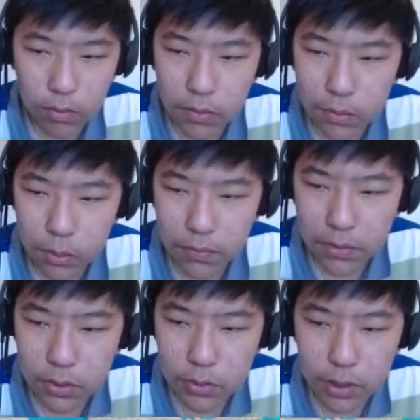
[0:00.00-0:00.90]
What if I
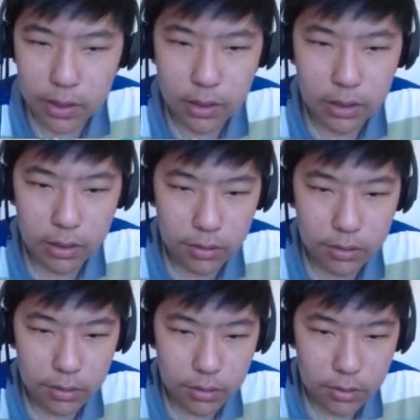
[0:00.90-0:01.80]
do like a
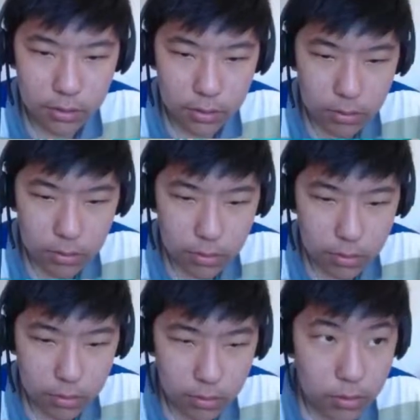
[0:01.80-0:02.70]
clearance?
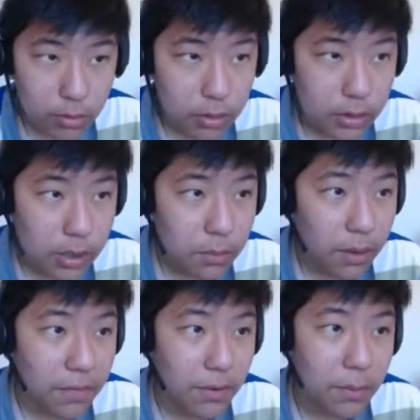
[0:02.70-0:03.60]
See, my
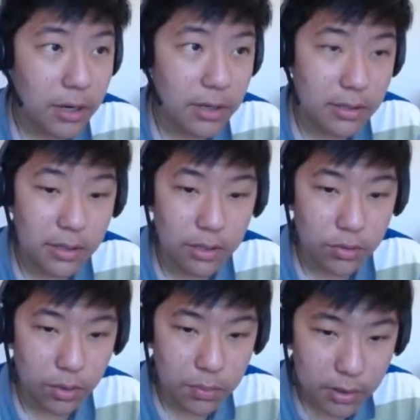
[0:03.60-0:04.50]
frame rate instantly
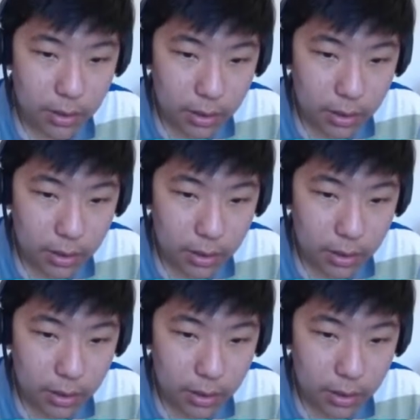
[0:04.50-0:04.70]
drops.